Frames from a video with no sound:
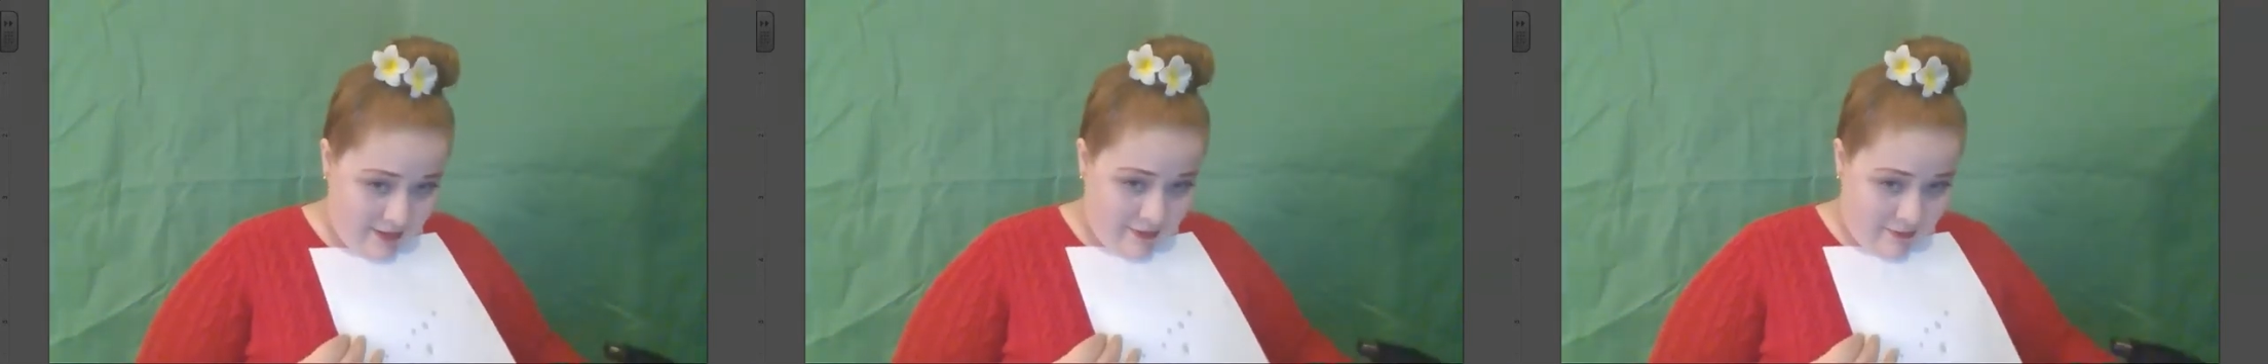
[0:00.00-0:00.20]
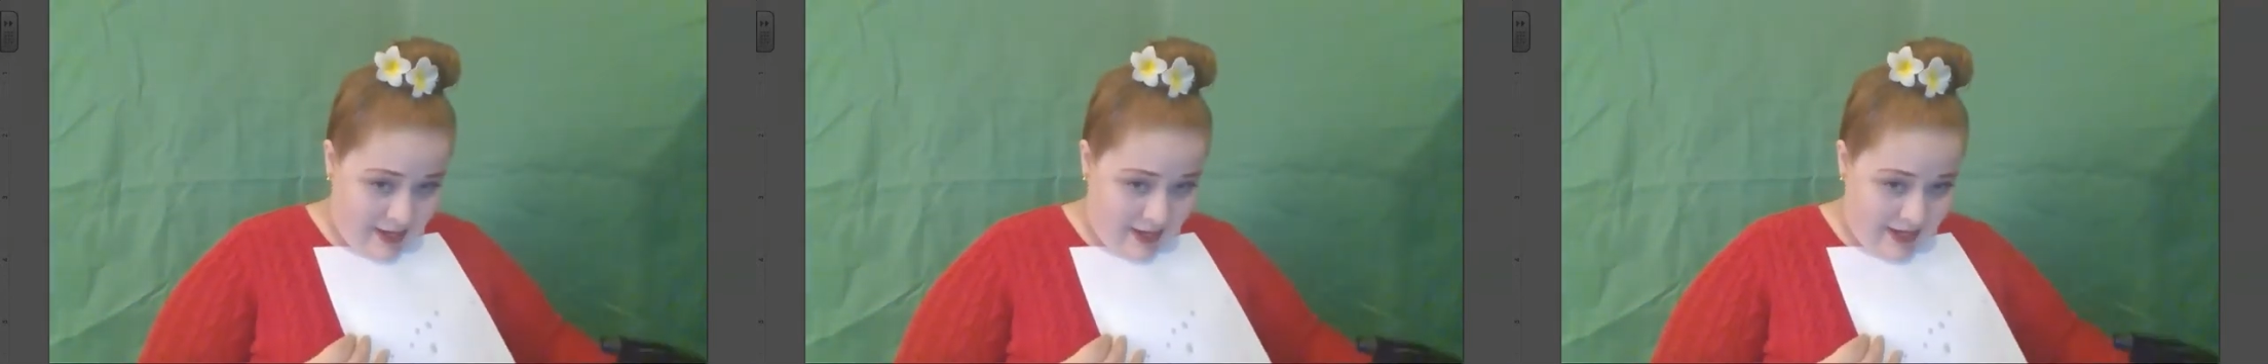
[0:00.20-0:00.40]

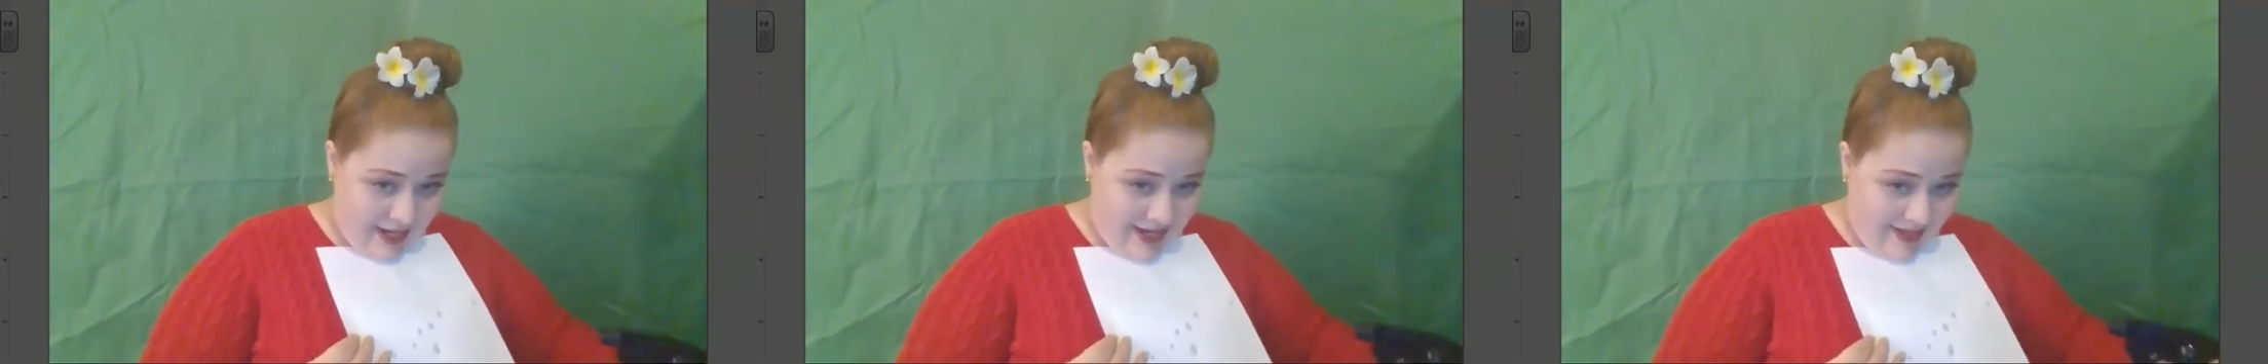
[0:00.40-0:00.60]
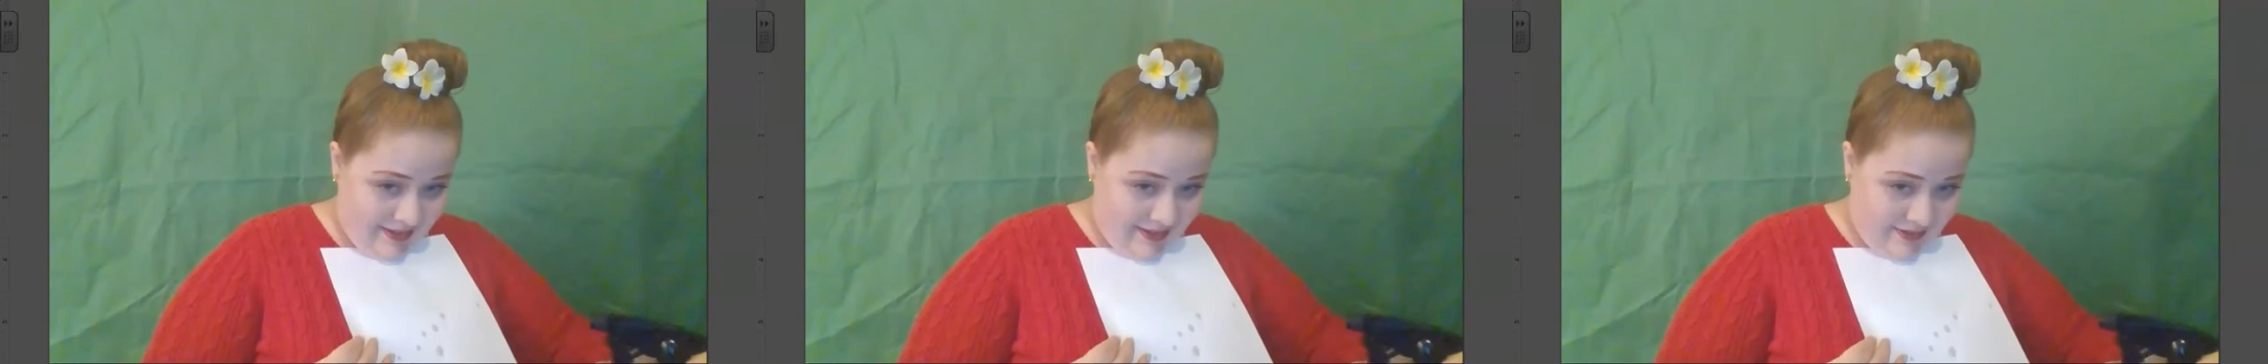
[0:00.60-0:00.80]

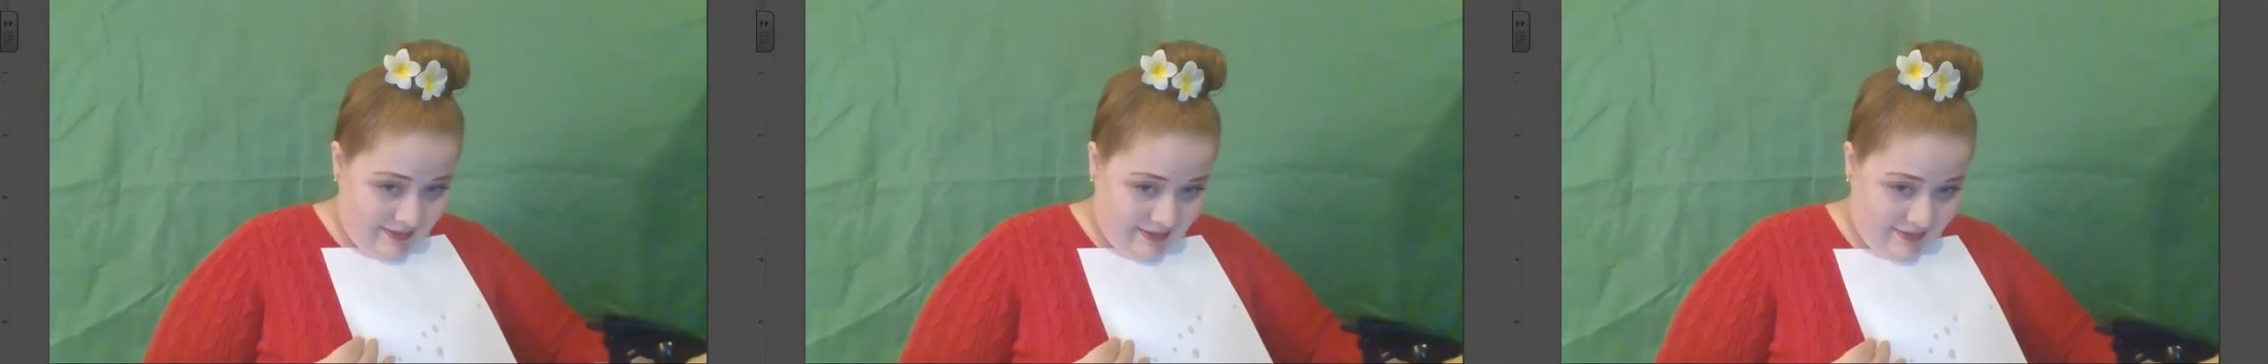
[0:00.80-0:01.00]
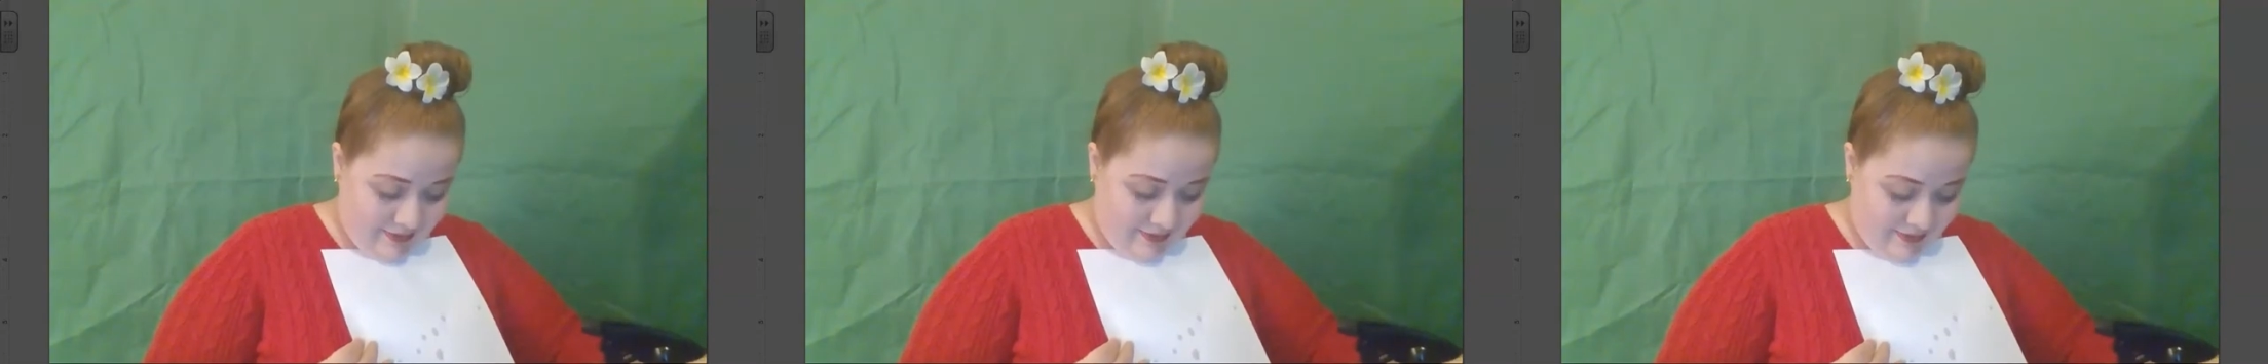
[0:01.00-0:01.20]
Ready?
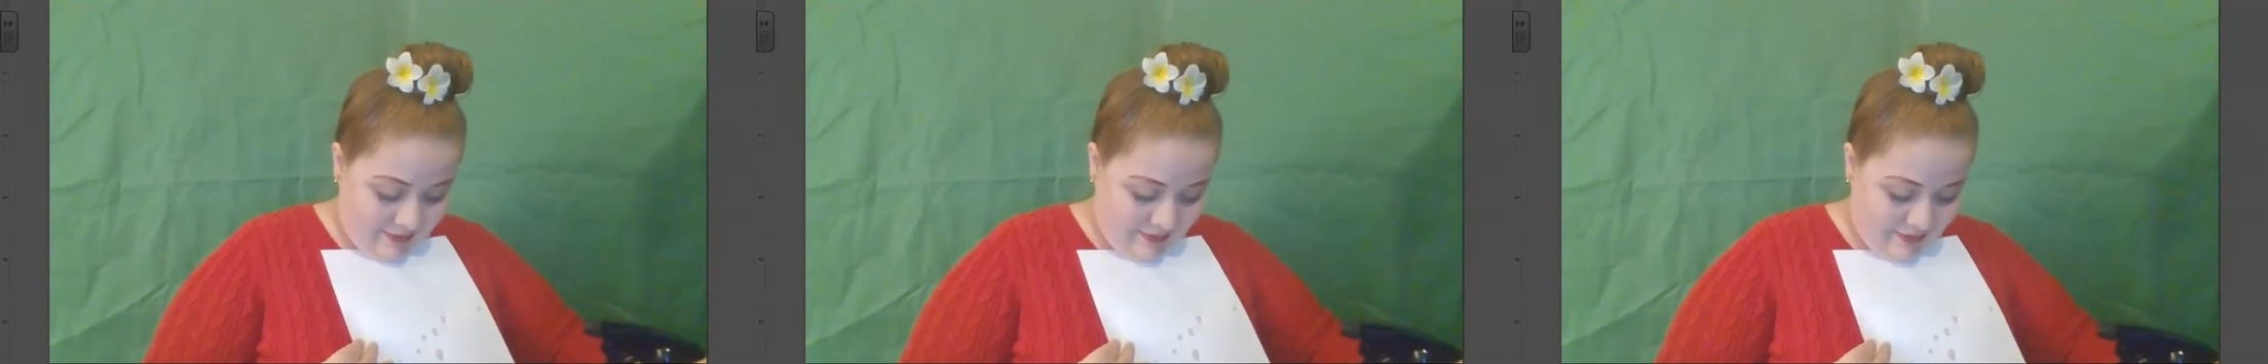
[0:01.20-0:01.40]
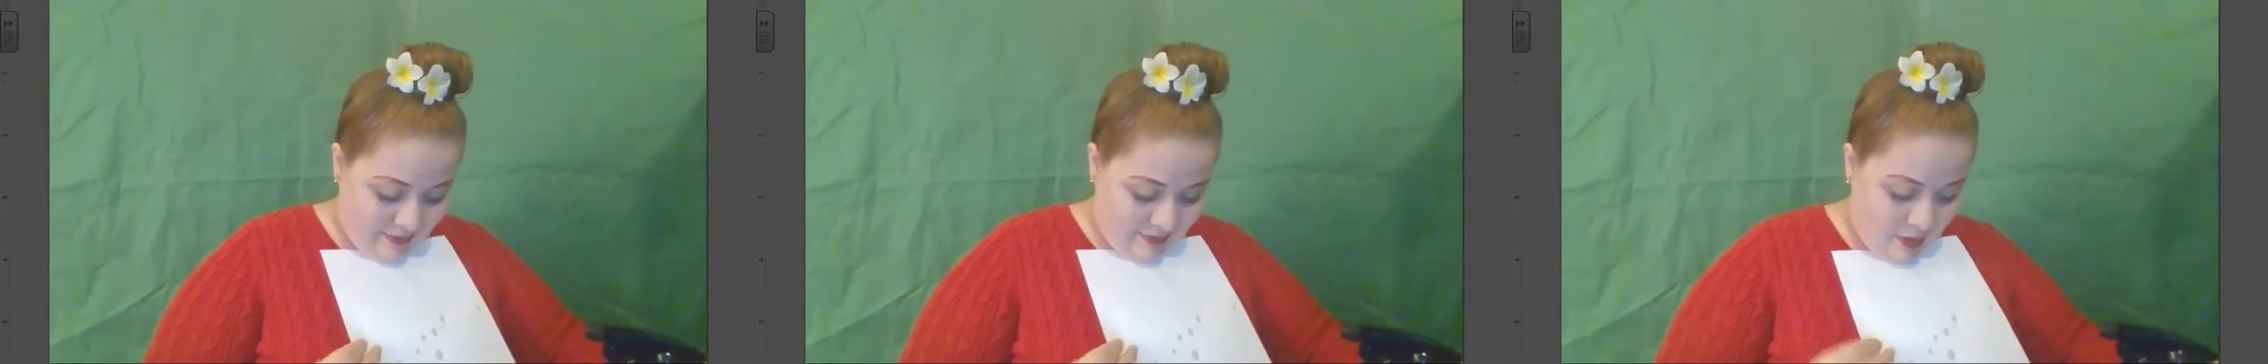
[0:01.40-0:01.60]

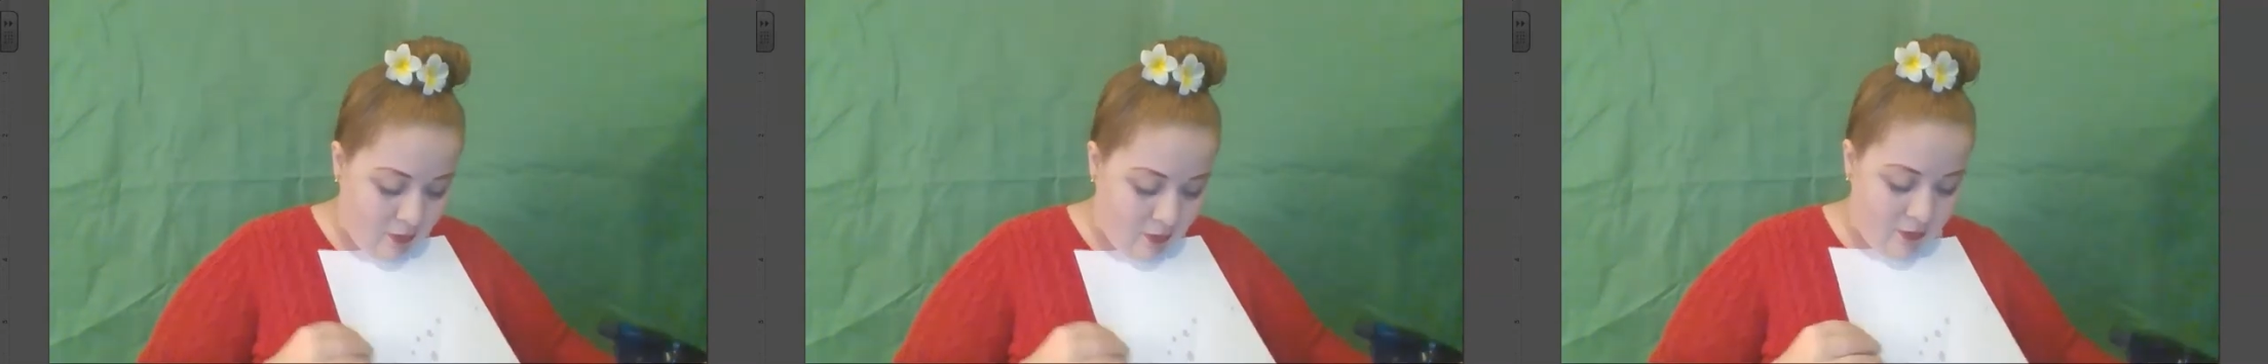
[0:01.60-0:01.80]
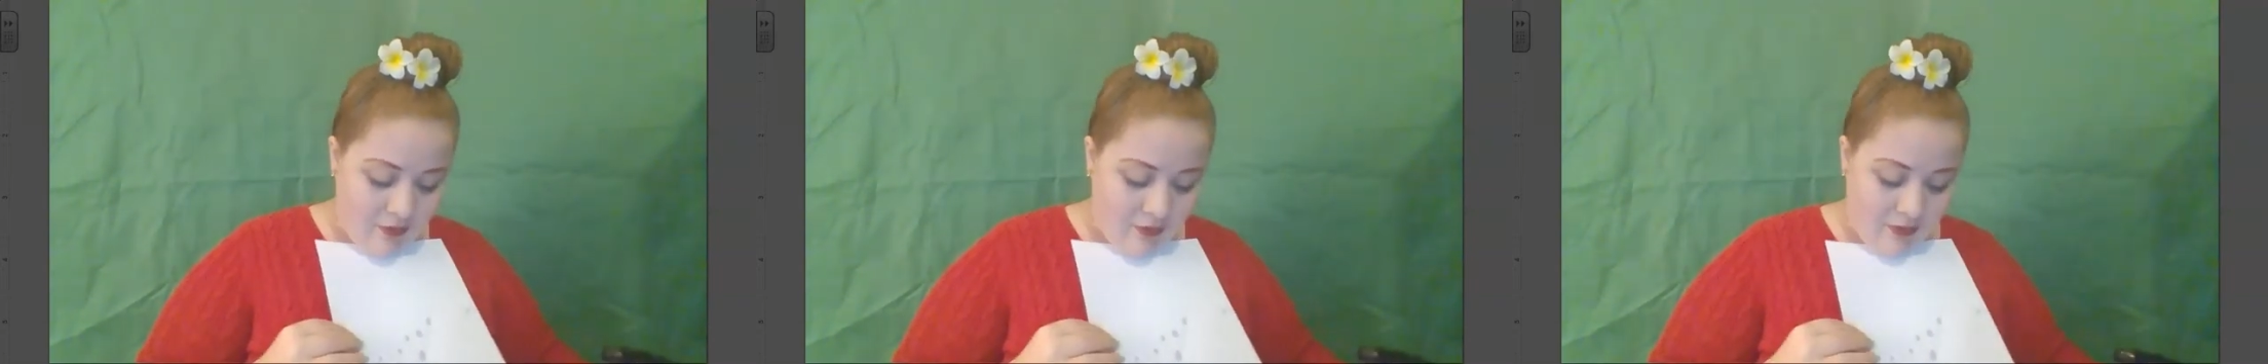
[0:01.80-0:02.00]

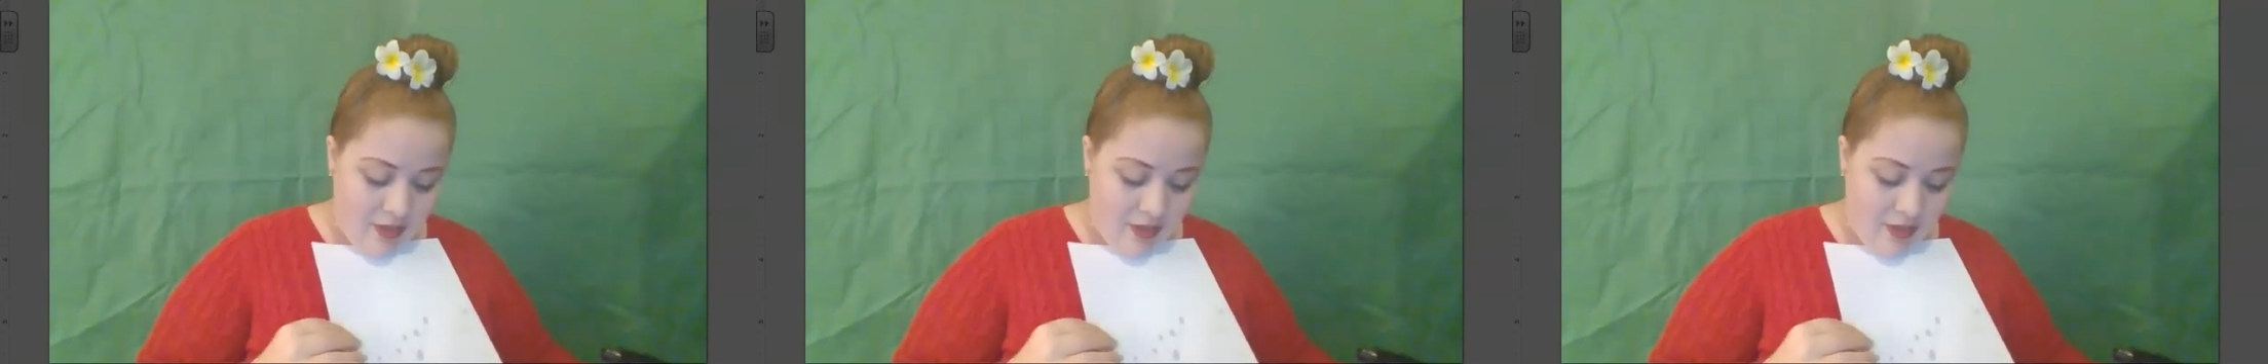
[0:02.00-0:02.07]
Oh,